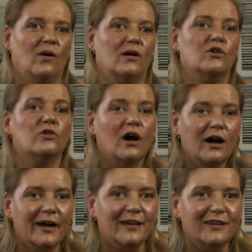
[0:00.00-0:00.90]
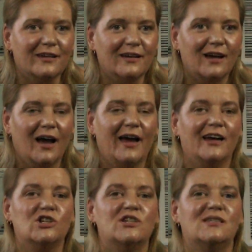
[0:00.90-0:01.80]
cried. I
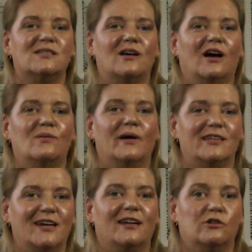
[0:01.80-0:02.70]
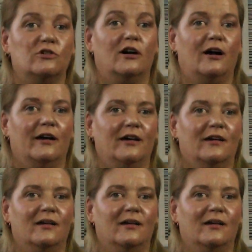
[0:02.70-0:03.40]
actually saw my dad cry.